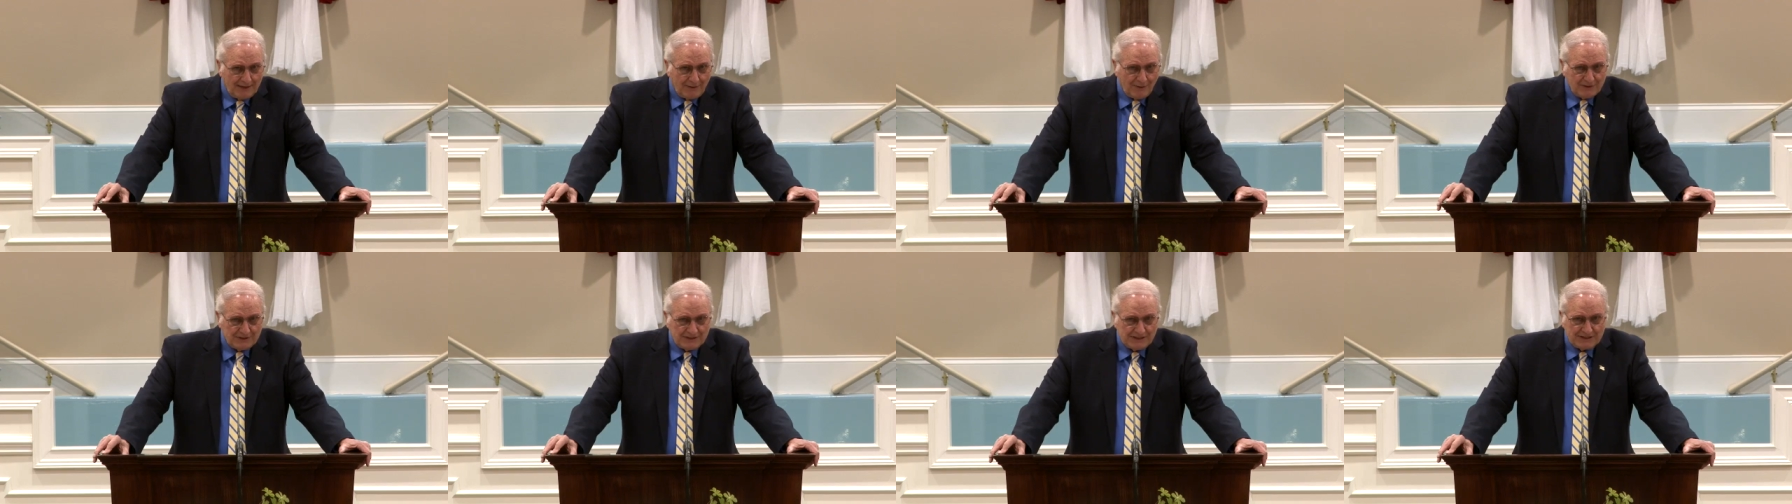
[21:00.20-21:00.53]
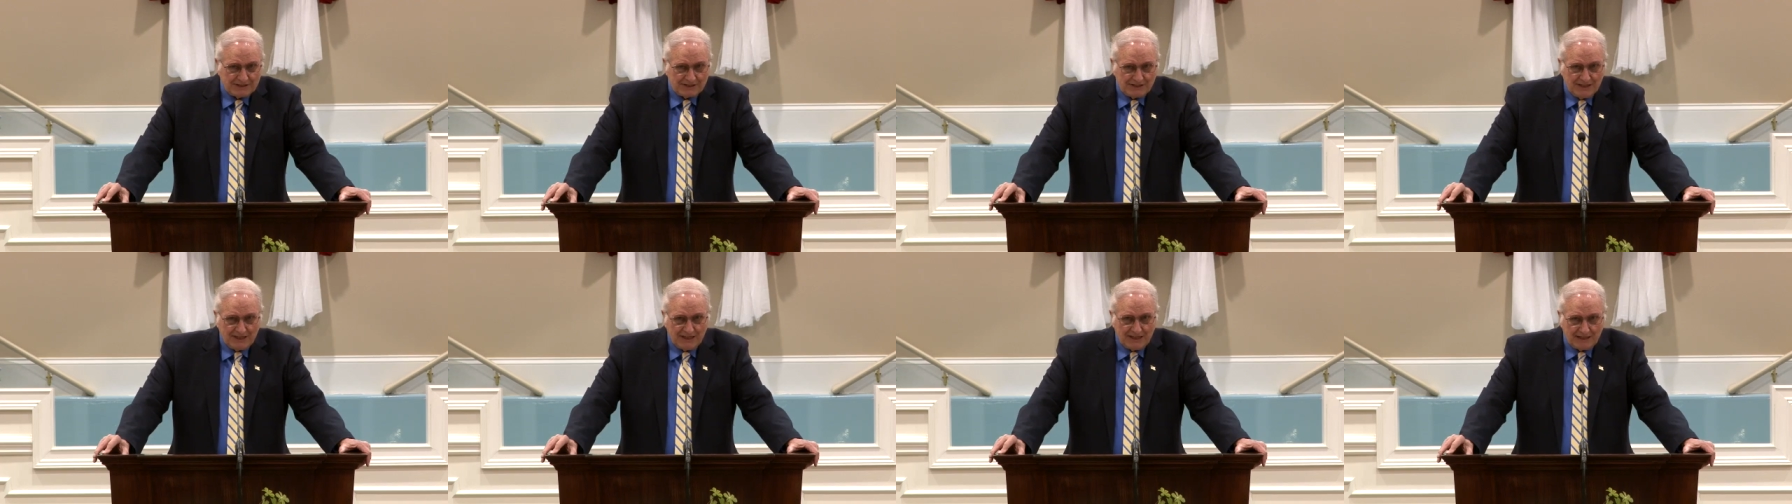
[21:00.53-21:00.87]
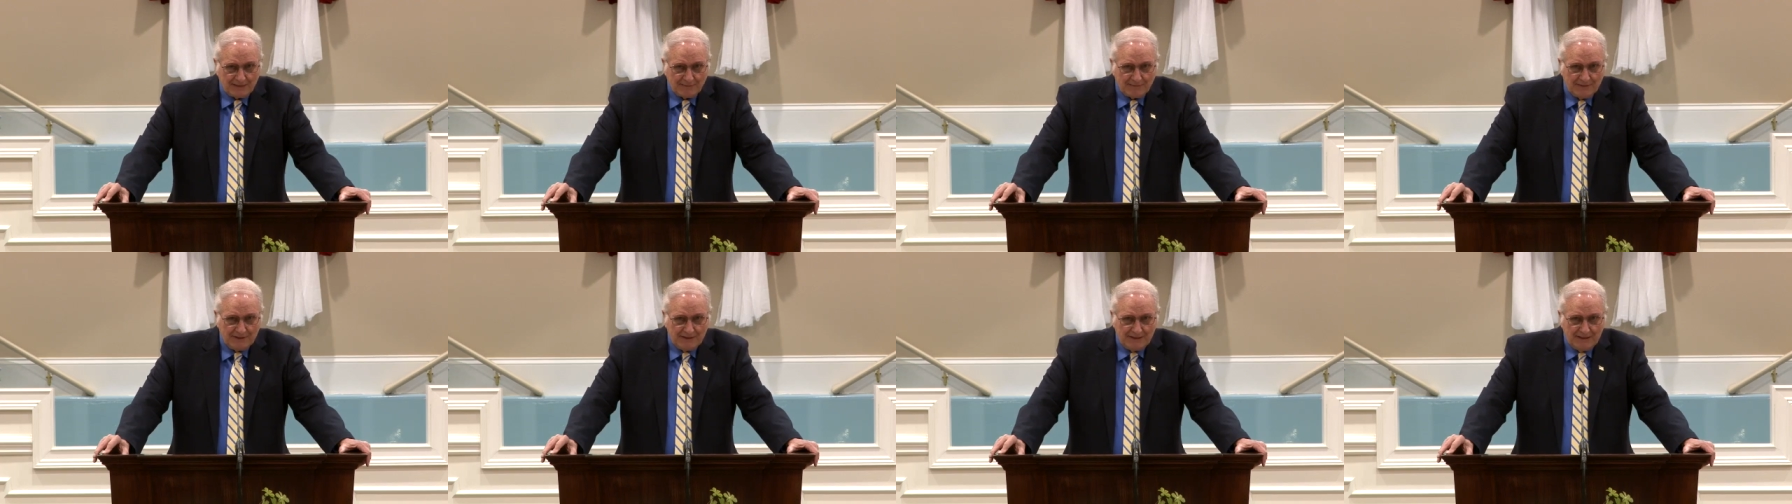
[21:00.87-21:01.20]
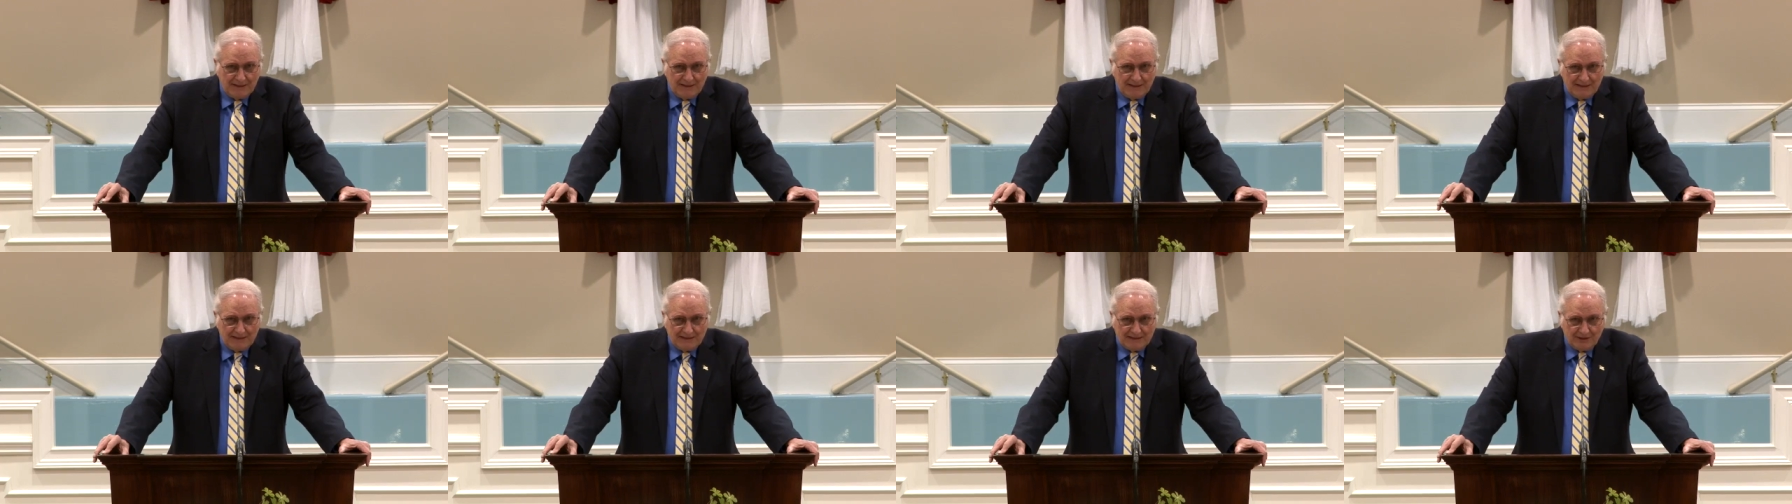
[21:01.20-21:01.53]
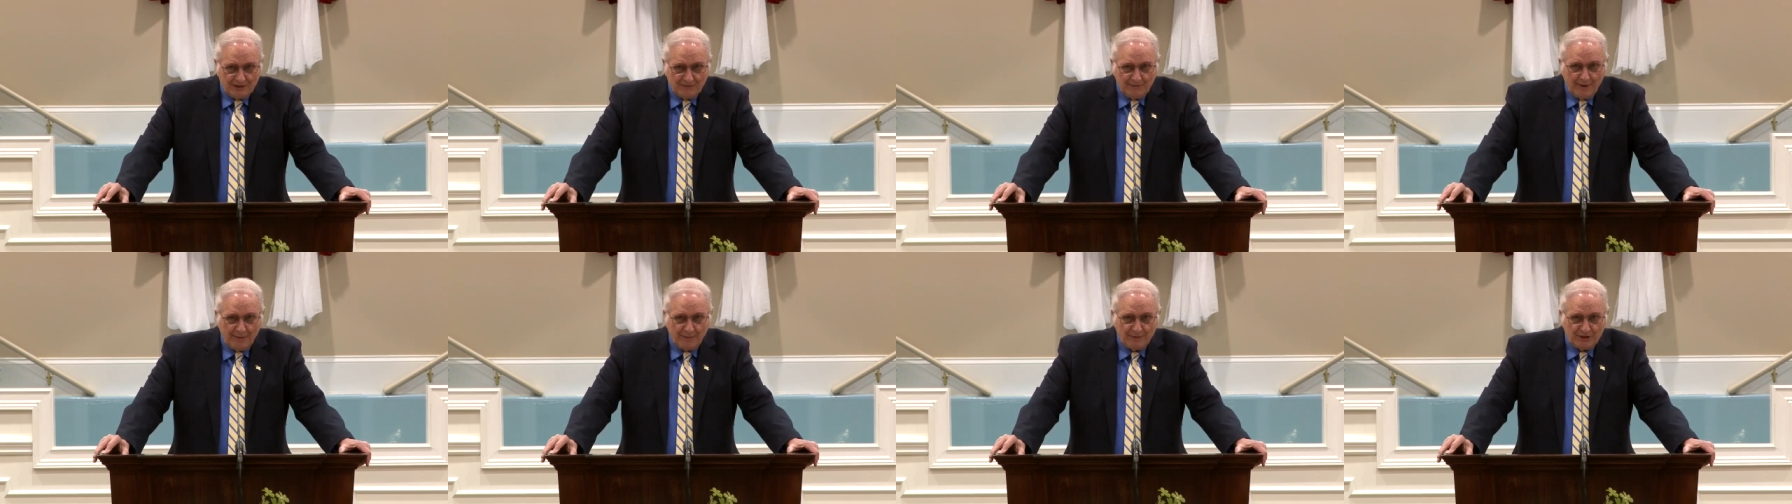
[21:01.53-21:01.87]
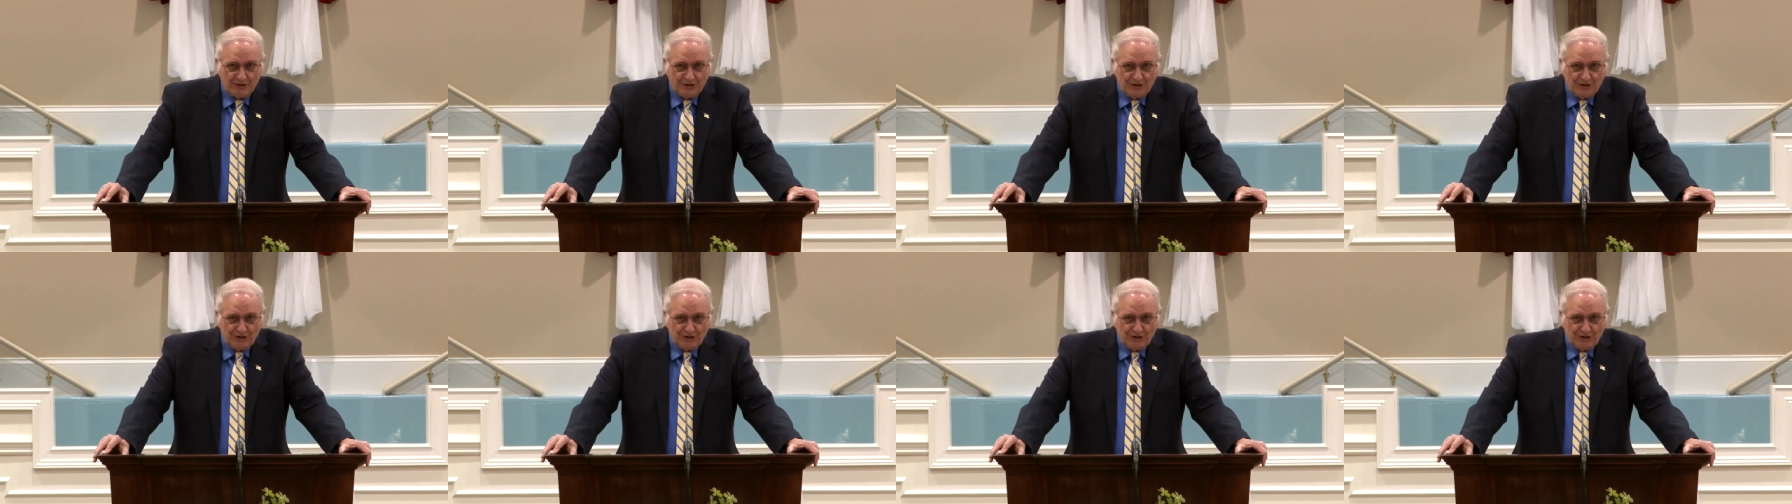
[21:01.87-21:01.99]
that was his name. You remember